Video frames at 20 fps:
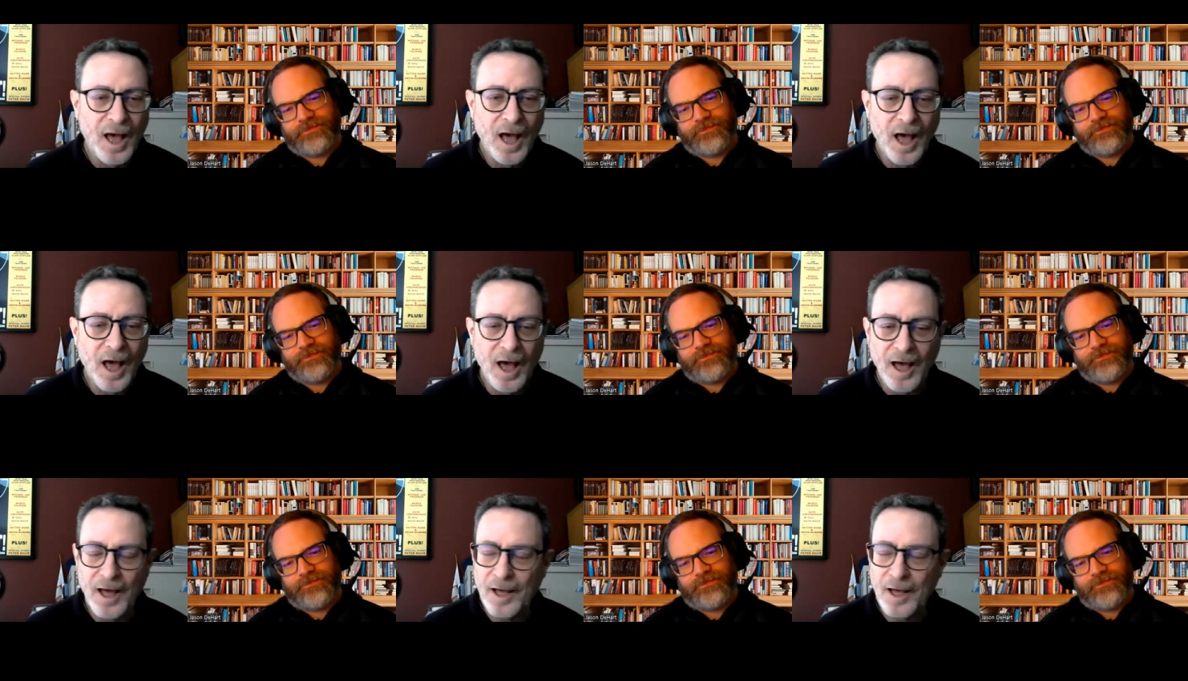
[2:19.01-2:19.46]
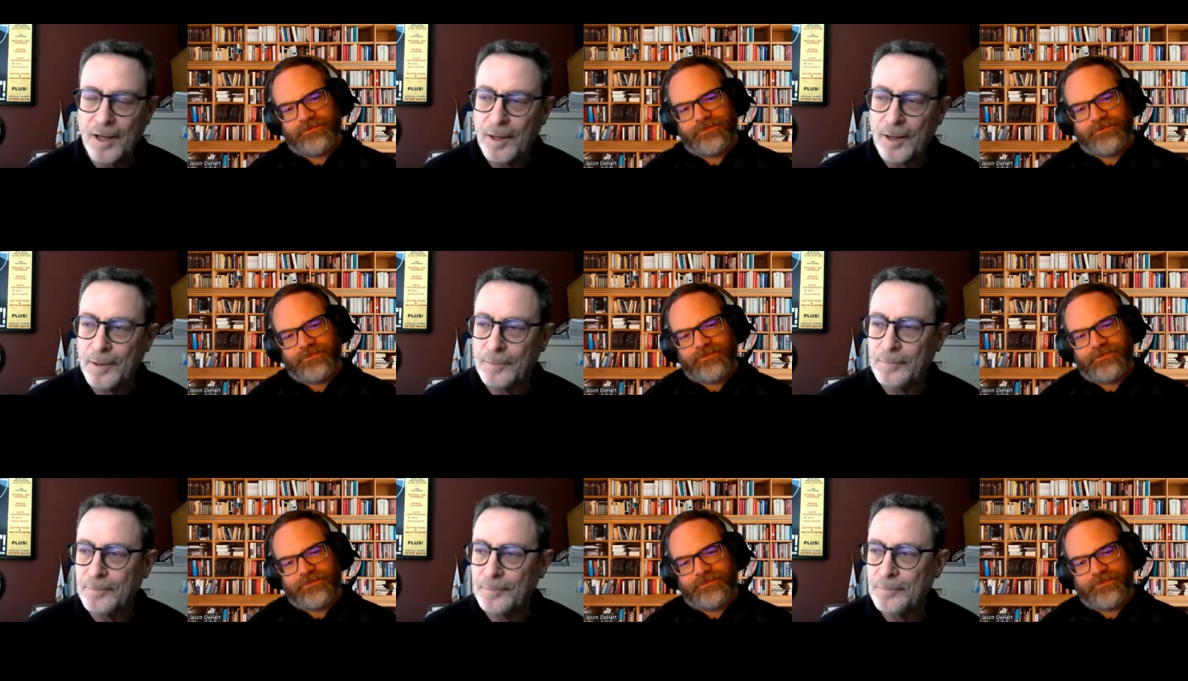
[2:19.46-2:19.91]

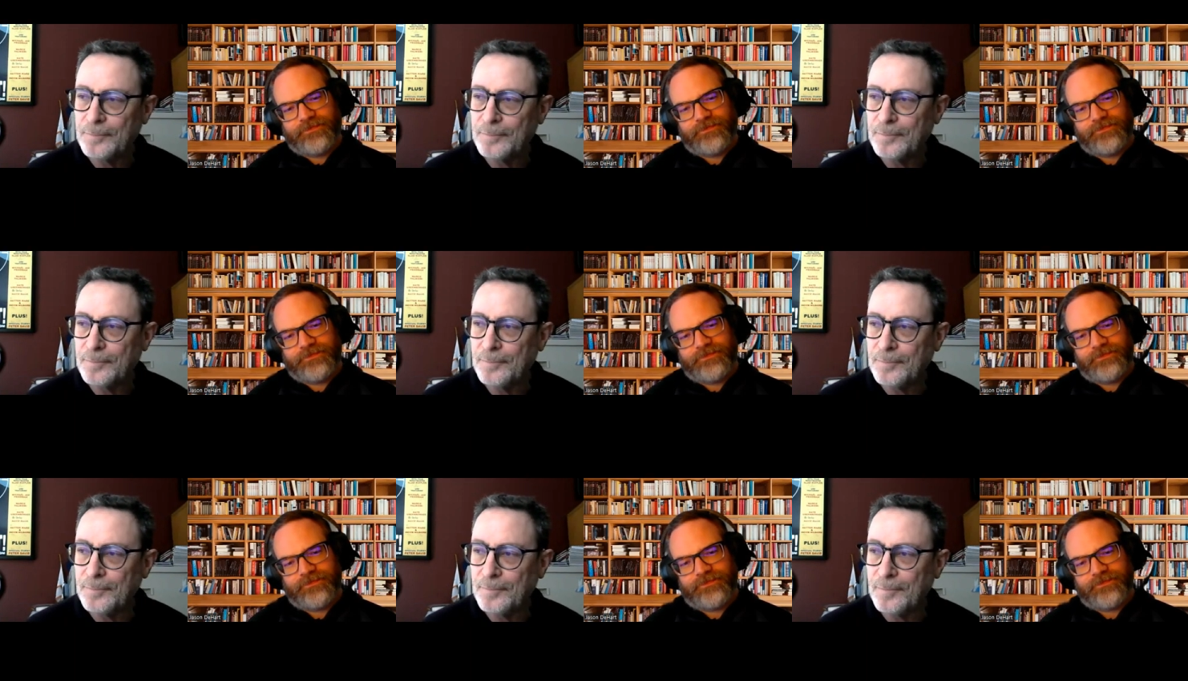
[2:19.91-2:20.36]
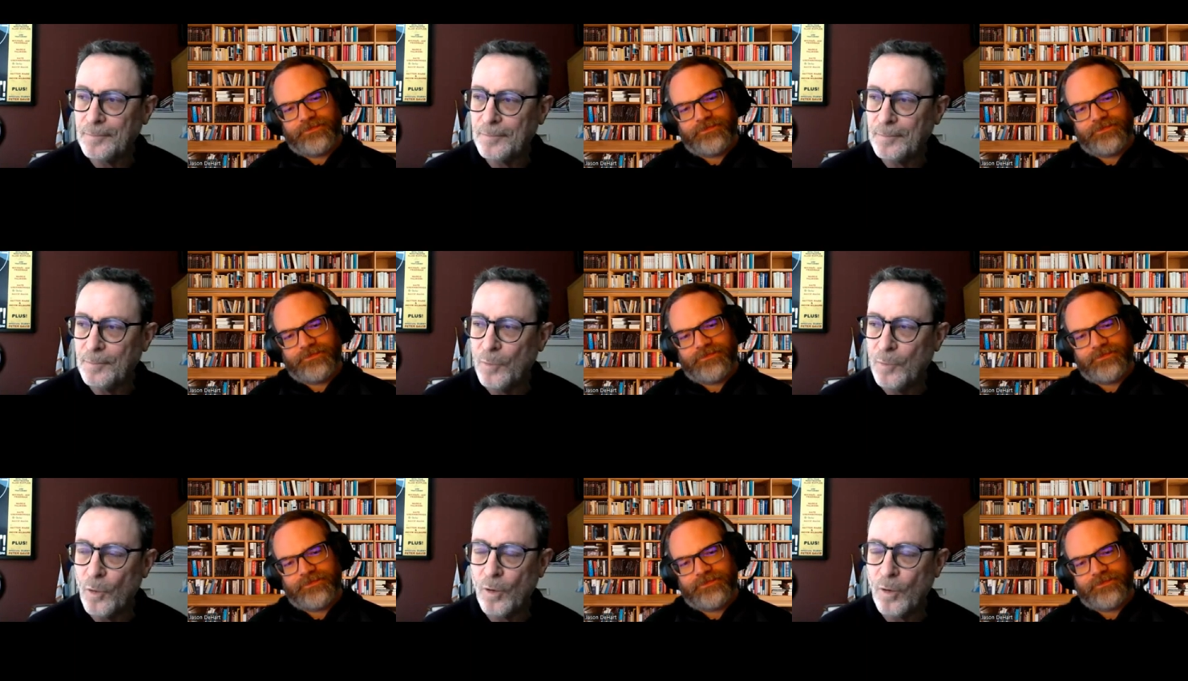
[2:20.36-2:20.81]
Speaker 1: Um,
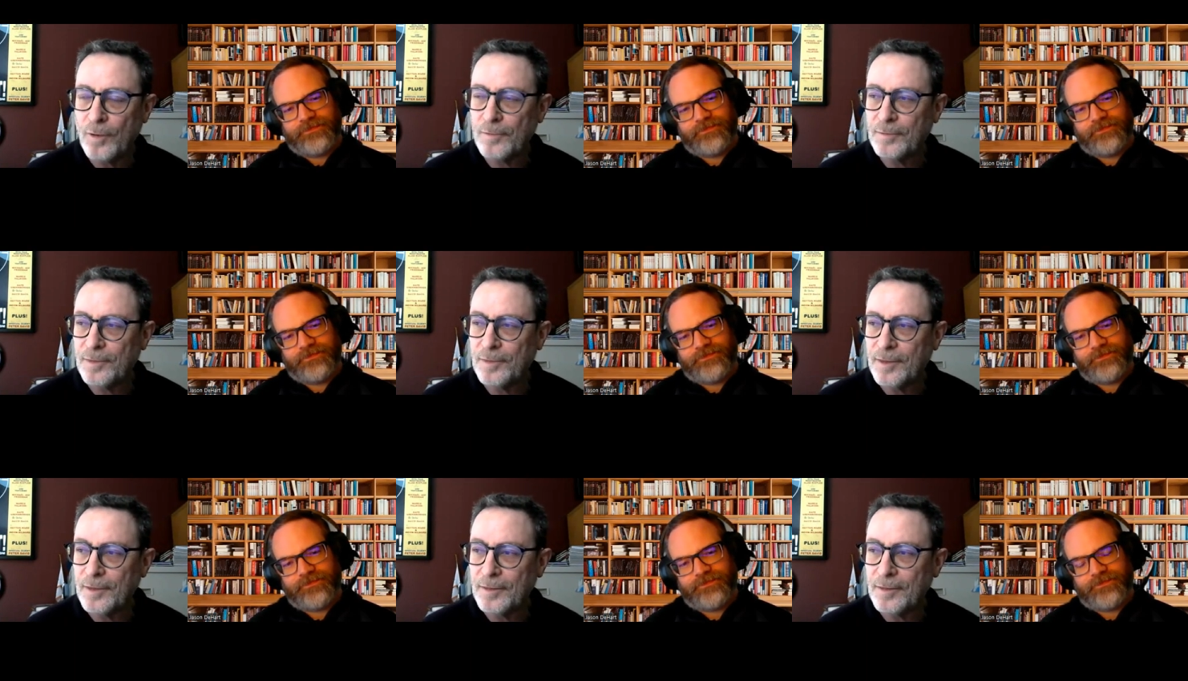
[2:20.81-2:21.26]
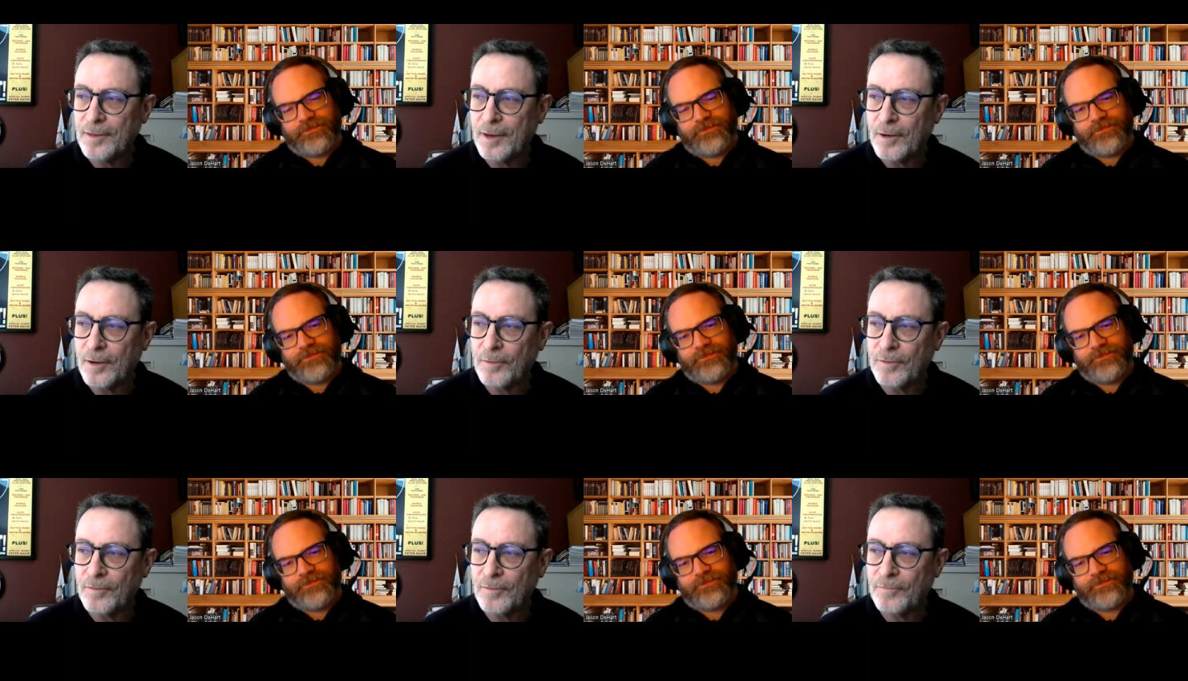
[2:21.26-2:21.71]
more the, you
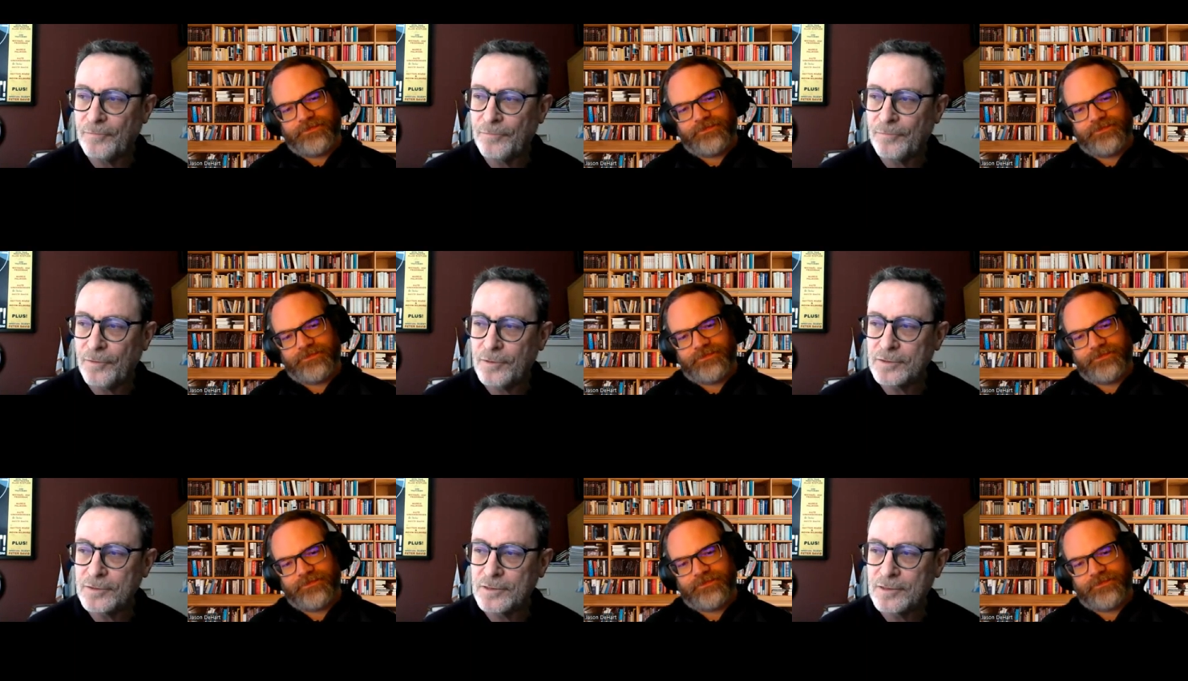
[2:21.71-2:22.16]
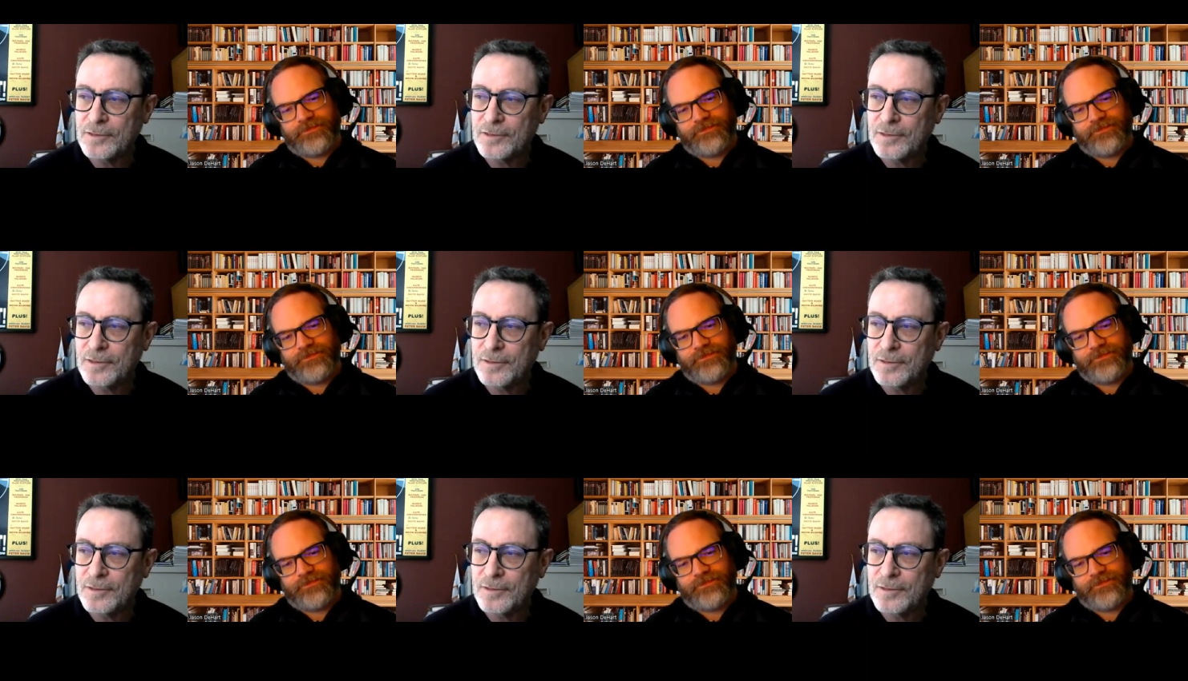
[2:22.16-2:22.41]
know, the first